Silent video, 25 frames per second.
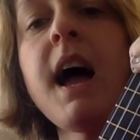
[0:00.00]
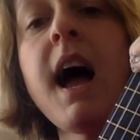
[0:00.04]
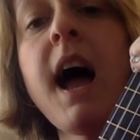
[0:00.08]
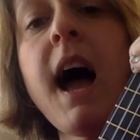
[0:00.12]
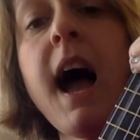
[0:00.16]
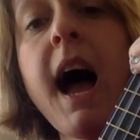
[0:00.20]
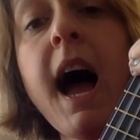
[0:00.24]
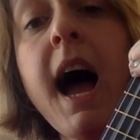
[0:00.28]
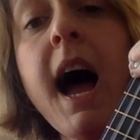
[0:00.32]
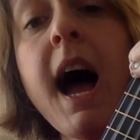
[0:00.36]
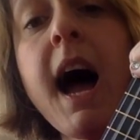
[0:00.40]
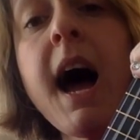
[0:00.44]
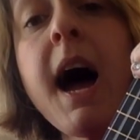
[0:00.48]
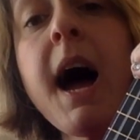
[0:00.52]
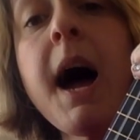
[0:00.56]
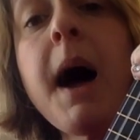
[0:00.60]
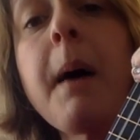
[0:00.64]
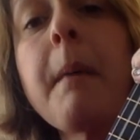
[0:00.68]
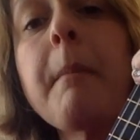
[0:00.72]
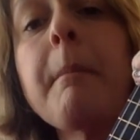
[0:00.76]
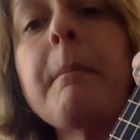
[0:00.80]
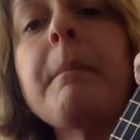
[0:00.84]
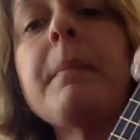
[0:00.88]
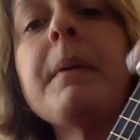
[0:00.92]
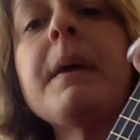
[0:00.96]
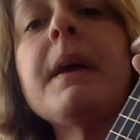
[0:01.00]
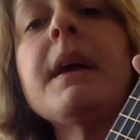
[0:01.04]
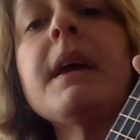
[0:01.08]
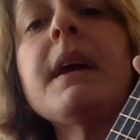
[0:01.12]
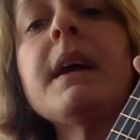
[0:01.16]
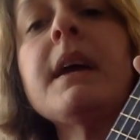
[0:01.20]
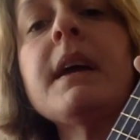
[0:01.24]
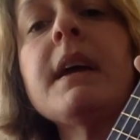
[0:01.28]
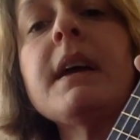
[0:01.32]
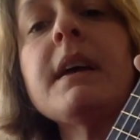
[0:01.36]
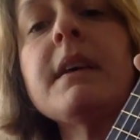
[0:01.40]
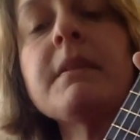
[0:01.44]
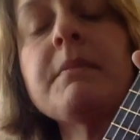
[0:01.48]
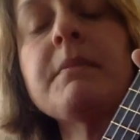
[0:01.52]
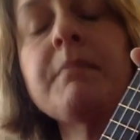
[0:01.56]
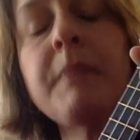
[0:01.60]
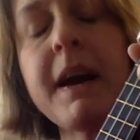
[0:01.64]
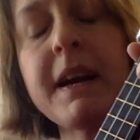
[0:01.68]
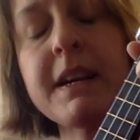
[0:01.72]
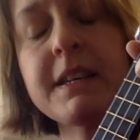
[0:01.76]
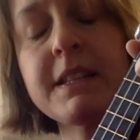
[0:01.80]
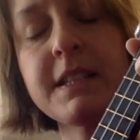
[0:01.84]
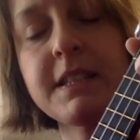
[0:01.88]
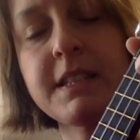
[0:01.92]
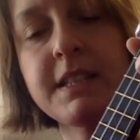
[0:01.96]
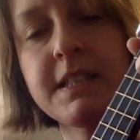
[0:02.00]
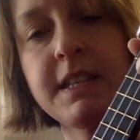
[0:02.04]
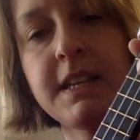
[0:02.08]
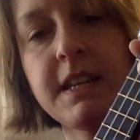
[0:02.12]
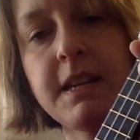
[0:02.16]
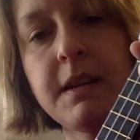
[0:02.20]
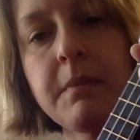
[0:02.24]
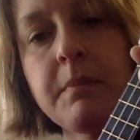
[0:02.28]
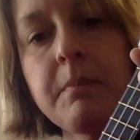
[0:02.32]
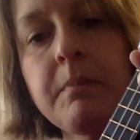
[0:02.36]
Happy. Back to C.